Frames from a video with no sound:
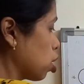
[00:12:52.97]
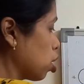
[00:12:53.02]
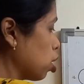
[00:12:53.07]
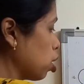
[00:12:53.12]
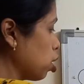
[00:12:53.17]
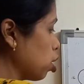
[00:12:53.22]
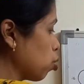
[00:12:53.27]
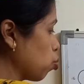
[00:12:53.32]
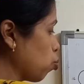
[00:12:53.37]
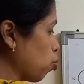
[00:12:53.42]

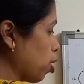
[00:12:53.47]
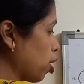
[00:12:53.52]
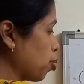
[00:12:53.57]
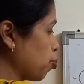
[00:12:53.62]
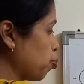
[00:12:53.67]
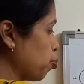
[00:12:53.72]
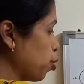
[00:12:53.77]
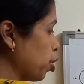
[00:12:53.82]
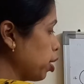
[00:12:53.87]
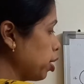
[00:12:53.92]

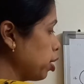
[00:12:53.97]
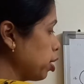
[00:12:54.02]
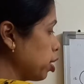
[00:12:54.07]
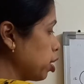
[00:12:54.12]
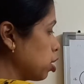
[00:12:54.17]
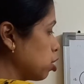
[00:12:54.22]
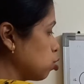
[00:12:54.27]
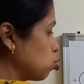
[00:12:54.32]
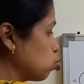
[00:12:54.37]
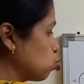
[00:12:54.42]

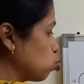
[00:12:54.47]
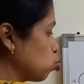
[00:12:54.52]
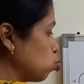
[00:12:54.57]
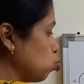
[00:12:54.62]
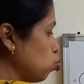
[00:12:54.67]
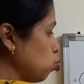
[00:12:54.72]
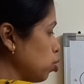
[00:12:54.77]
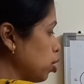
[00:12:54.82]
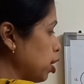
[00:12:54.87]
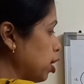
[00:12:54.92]

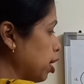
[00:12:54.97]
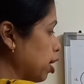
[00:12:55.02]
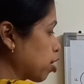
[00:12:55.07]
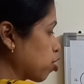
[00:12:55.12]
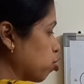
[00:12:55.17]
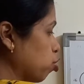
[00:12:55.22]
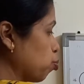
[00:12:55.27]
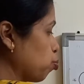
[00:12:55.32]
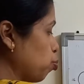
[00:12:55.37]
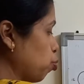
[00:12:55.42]
1.2
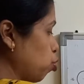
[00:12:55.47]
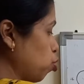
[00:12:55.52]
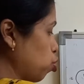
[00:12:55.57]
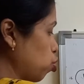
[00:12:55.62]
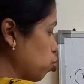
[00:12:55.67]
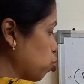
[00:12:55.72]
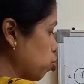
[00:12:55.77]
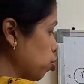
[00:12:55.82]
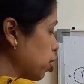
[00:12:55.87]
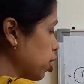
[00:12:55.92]
electron volt.
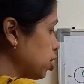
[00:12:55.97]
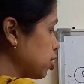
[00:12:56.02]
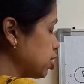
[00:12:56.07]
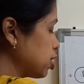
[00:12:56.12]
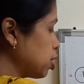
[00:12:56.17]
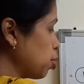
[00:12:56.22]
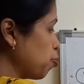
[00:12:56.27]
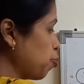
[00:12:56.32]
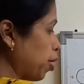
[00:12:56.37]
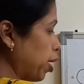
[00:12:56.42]
Okay, this
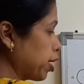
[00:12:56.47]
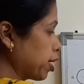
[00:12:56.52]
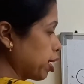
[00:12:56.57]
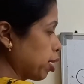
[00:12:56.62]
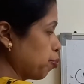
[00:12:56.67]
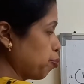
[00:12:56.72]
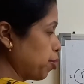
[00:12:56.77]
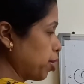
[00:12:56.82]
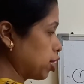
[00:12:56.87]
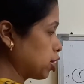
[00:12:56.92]
is a band
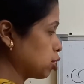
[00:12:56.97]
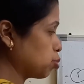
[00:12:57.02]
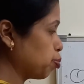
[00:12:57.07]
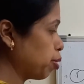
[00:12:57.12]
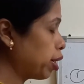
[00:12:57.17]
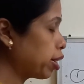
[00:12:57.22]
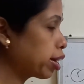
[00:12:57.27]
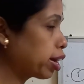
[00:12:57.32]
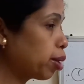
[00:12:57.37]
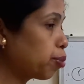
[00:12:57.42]
gap range.
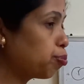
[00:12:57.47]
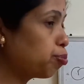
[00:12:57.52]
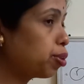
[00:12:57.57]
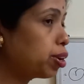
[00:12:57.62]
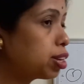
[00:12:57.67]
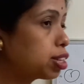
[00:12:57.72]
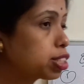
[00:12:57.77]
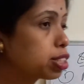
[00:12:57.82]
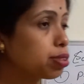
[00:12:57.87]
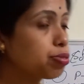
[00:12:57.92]
Band gap
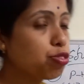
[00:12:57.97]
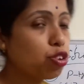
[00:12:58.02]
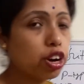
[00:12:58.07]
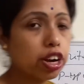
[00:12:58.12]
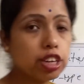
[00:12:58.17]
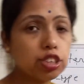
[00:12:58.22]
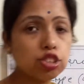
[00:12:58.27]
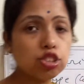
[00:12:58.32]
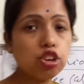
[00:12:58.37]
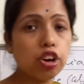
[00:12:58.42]
means for
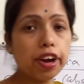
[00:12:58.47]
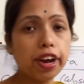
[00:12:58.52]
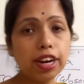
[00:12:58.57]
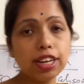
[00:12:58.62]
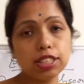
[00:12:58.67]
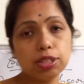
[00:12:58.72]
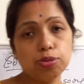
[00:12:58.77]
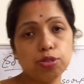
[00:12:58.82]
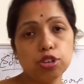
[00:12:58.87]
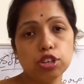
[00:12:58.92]
case of the organic
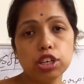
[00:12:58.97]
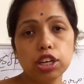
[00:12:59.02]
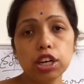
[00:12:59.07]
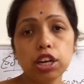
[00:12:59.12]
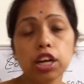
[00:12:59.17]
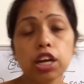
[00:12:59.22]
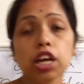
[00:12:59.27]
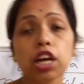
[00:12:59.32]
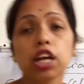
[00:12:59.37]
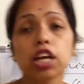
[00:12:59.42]
semiconductor,
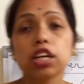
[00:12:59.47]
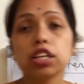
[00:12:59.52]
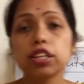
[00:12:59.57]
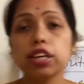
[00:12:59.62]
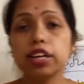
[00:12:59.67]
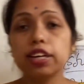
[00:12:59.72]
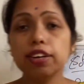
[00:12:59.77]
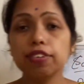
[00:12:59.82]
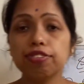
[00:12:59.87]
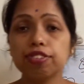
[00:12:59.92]

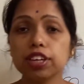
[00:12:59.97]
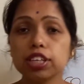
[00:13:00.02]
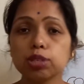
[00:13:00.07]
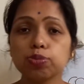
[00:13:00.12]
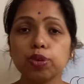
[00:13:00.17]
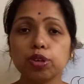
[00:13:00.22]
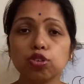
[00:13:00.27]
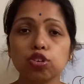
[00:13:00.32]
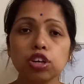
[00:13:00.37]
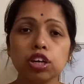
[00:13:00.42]
the difference
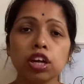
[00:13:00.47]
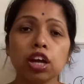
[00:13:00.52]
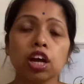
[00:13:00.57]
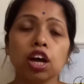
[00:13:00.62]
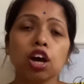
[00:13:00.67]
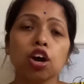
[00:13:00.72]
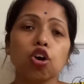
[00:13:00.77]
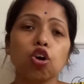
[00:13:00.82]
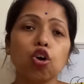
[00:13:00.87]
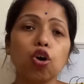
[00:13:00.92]
between
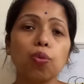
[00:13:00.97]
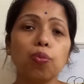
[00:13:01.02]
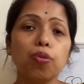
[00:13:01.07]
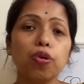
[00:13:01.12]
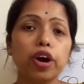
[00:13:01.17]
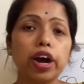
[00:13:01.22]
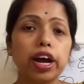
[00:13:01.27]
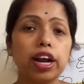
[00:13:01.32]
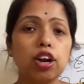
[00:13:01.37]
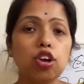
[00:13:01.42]
HOMO
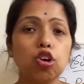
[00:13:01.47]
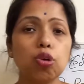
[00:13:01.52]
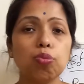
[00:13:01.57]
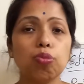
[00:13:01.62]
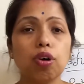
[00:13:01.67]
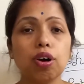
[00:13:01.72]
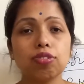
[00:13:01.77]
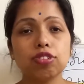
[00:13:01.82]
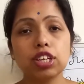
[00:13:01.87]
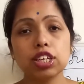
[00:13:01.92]
and LUMO
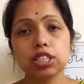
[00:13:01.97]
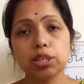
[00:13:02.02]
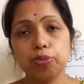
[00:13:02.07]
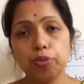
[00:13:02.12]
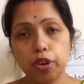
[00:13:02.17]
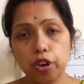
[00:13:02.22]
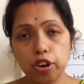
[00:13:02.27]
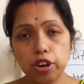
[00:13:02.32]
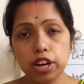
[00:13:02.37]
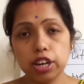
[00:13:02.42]
of the
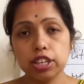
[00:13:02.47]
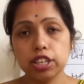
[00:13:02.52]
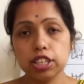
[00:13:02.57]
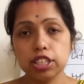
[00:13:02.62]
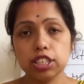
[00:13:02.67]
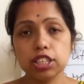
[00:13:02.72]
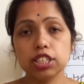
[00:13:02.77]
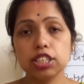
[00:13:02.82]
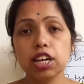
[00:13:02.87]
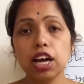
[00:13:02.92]
semiconductor, this
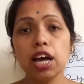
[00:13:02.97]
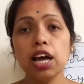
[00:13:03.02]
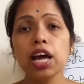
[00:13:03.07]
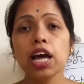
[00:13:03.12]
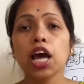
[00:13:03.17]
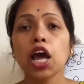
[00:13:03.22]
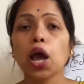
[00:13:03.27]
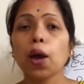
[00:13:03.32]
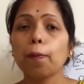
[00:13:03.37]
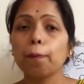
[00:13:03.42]
is the
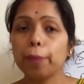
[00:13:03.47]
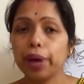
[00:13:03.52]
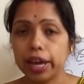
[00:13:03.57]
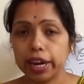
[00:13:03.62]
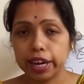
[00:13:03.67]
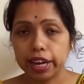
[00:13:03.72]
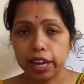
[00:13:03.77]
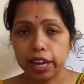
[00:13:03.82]
band